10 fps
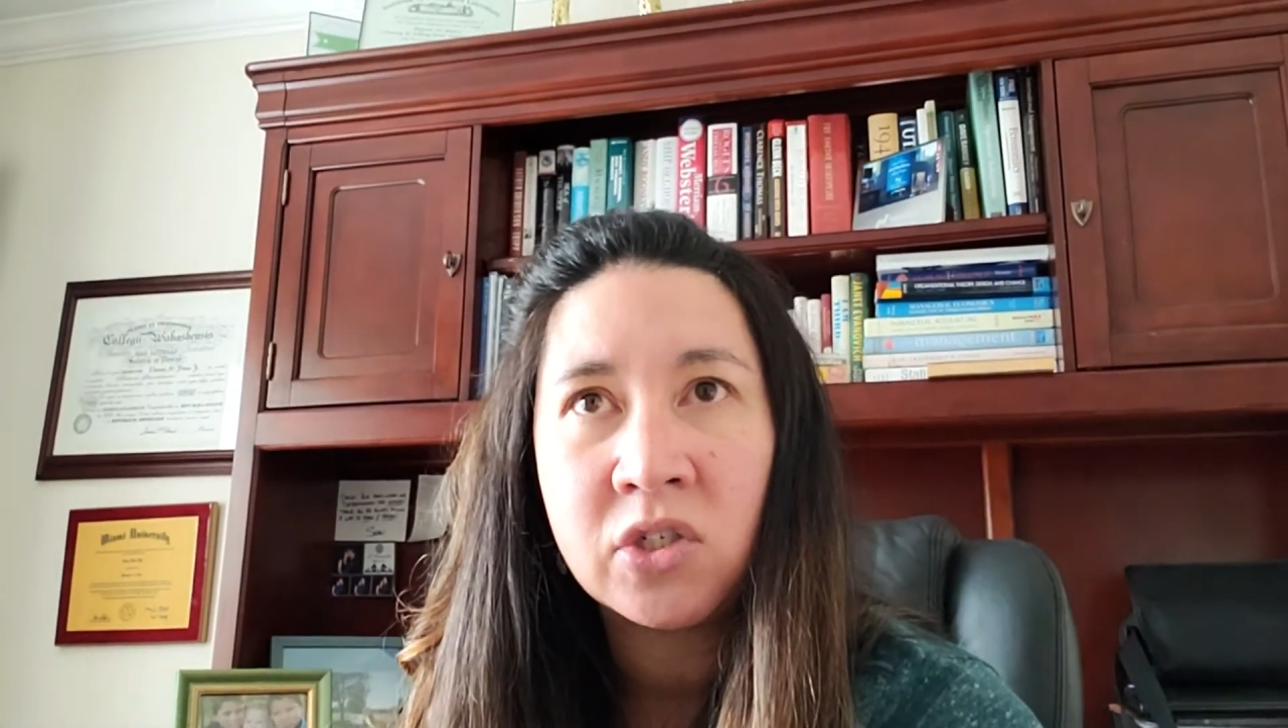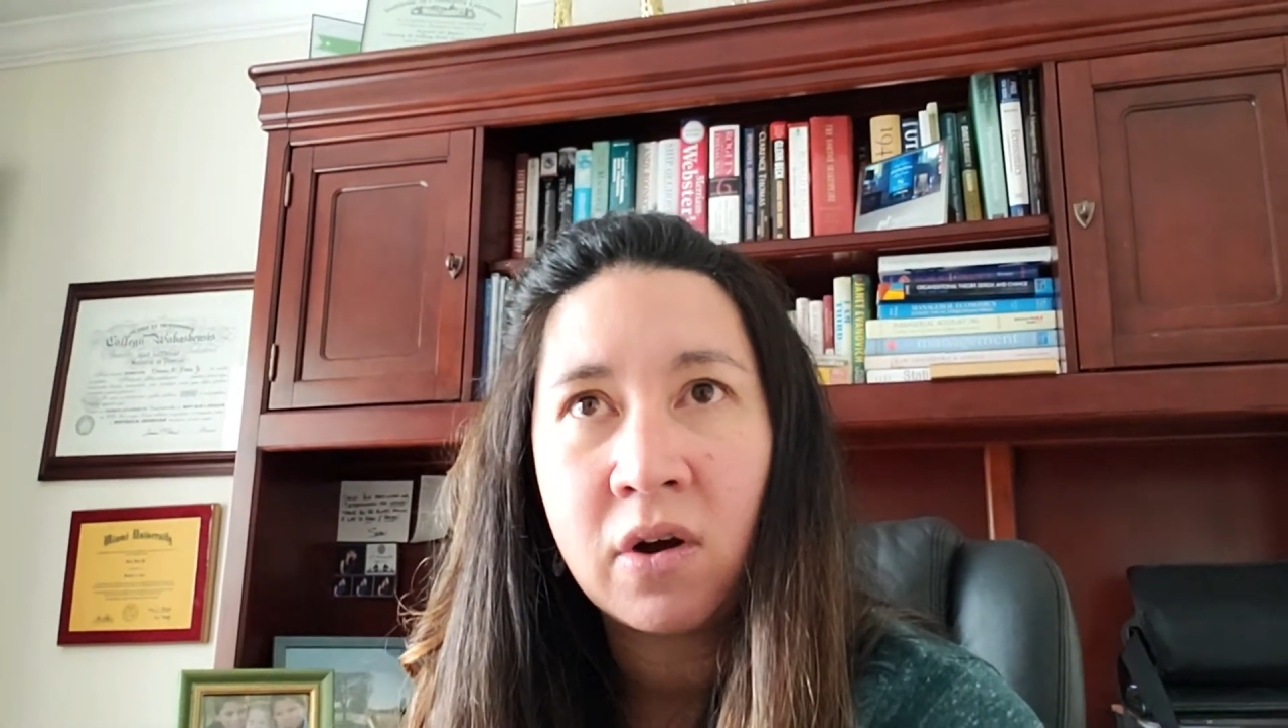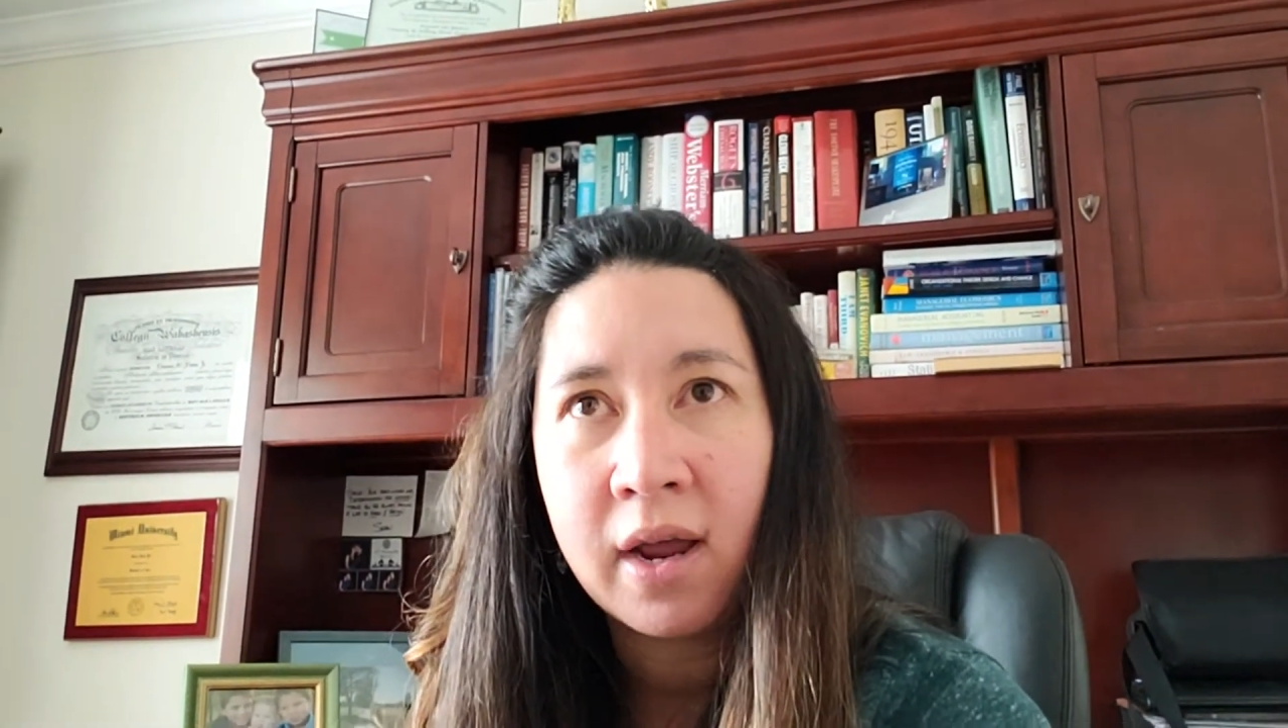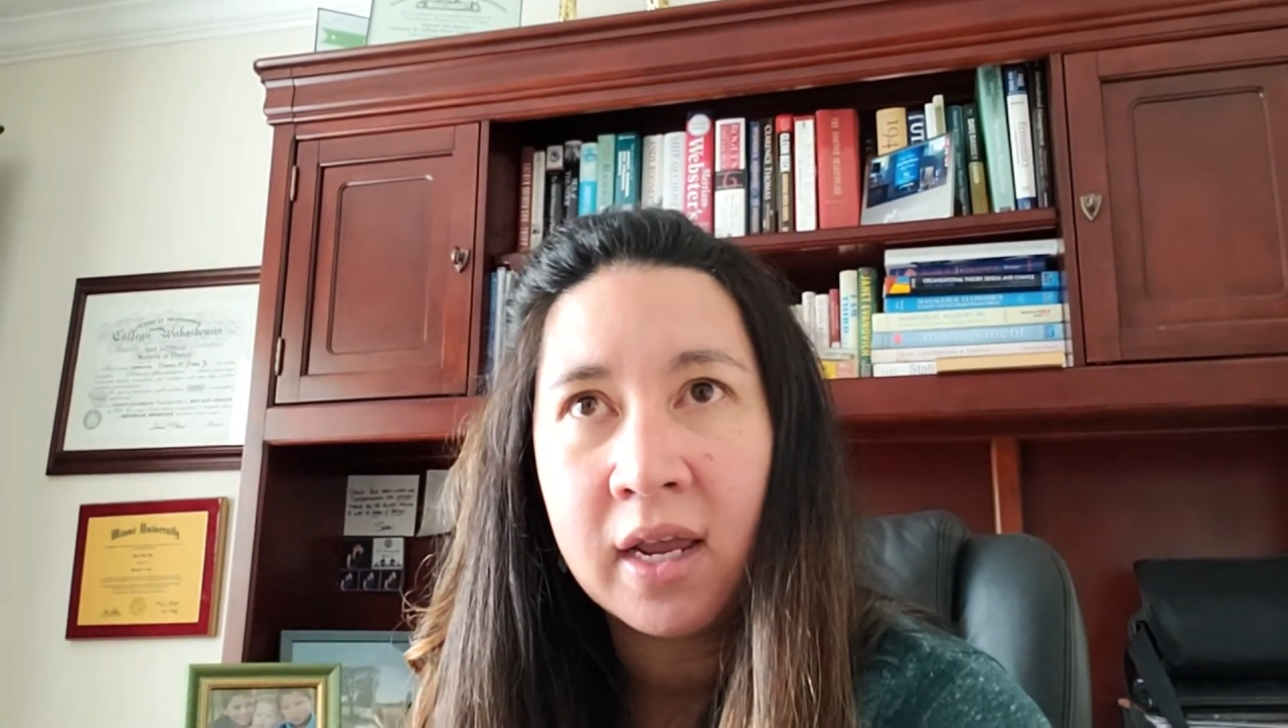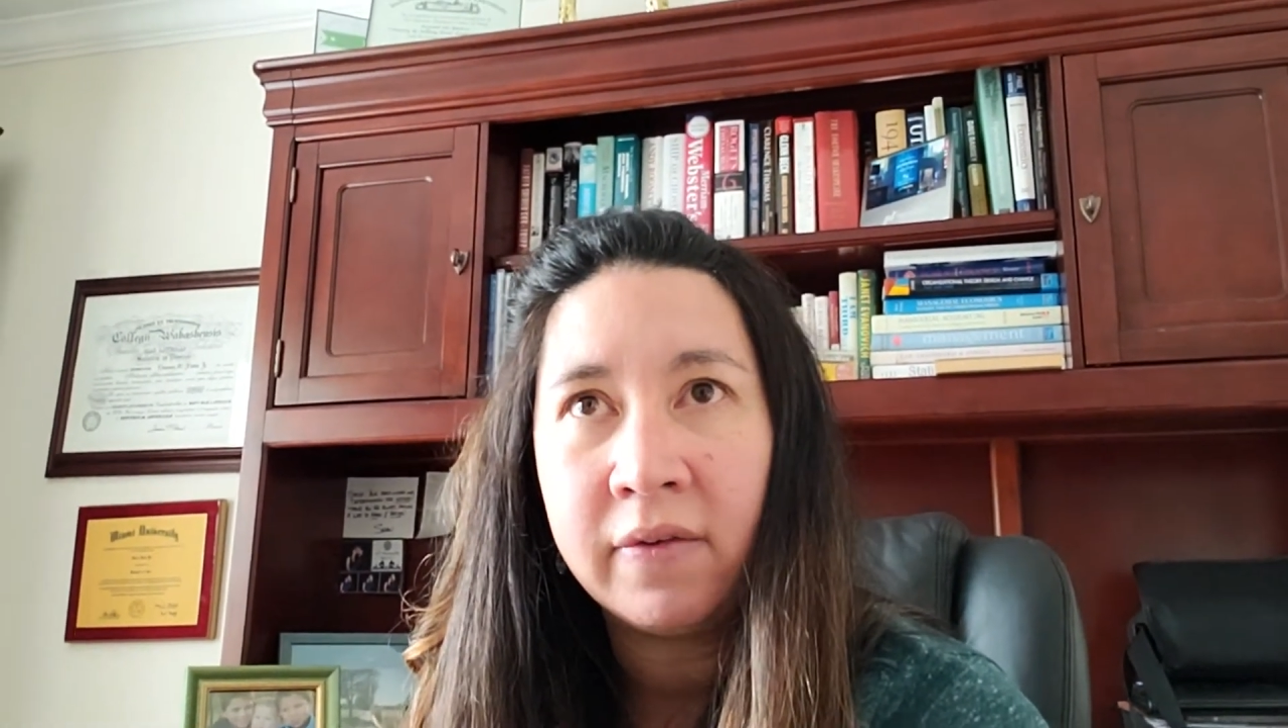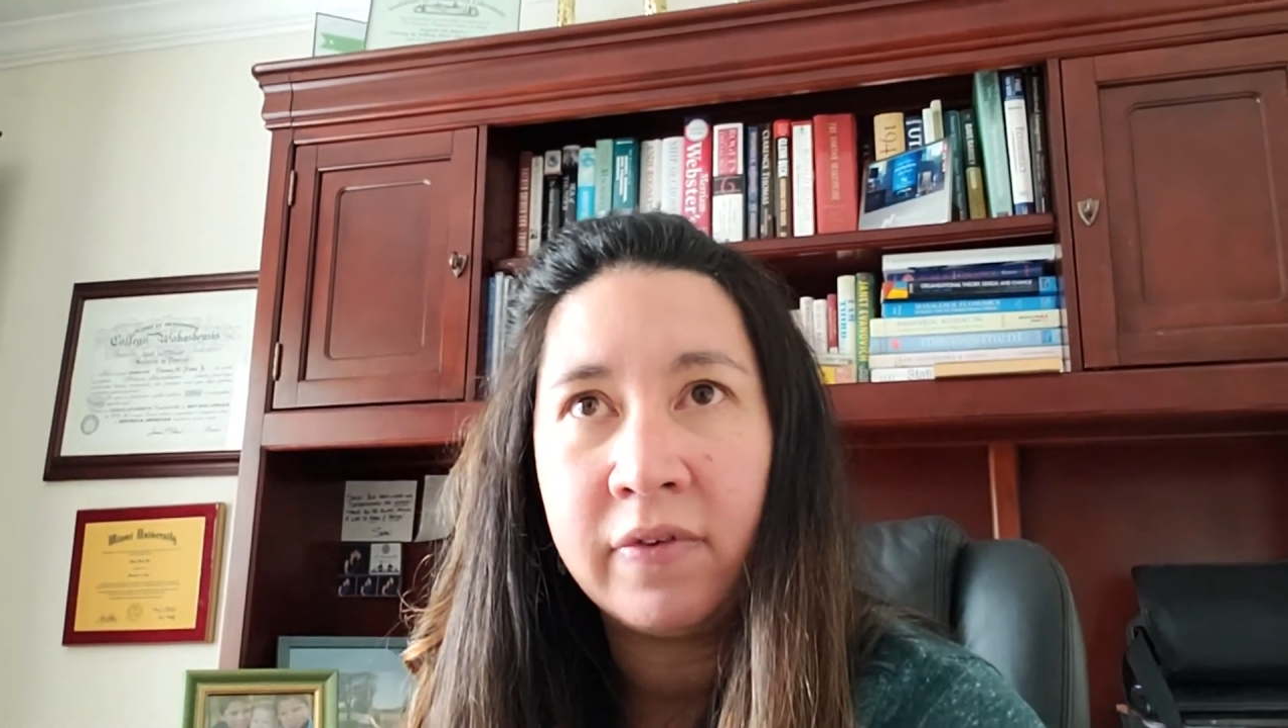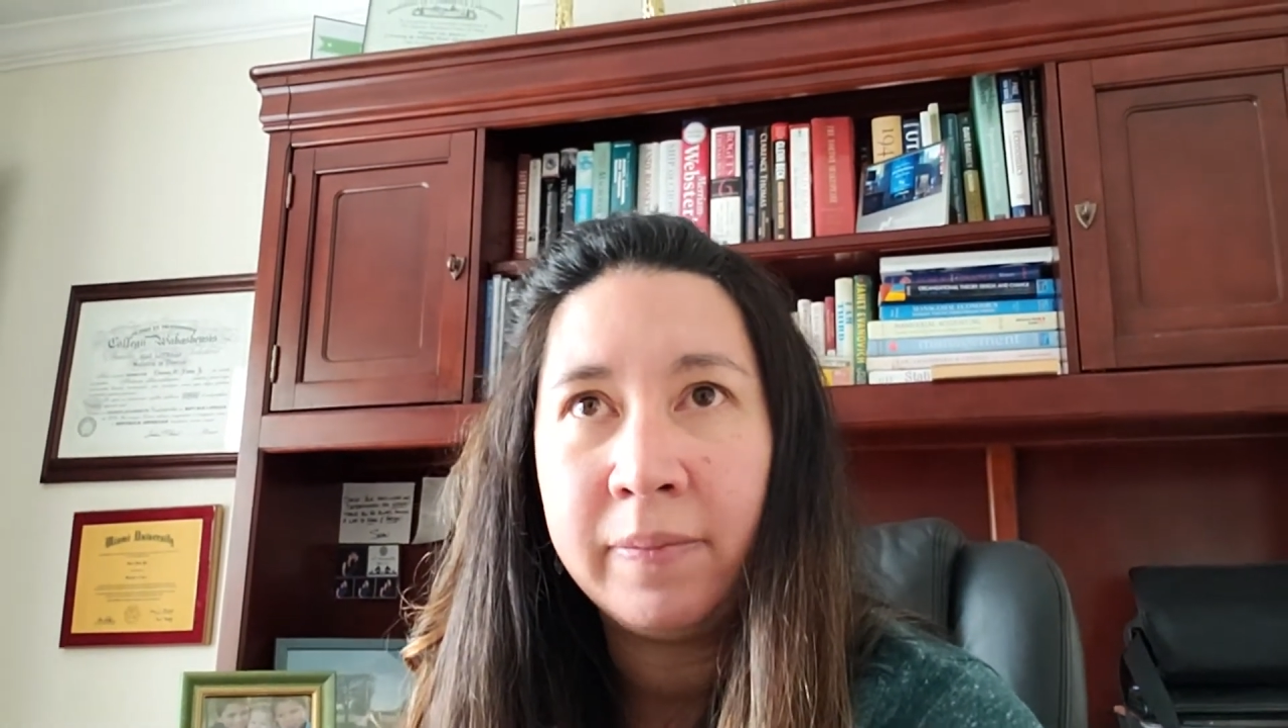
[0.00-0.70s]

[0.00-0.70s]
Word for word: triumph